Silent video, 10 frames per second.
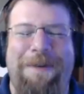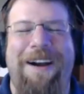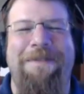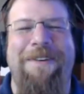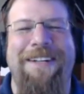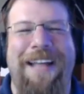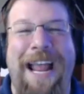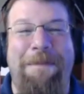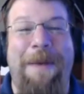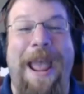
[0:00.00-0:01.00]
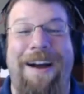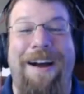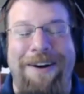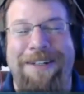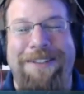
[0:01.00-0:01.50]
part was I had to pay a
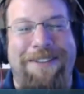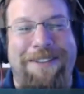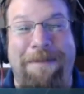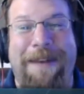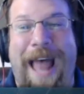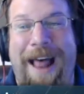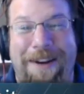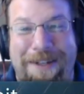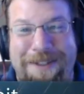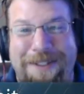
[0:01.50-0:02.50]
hundred and something dollars to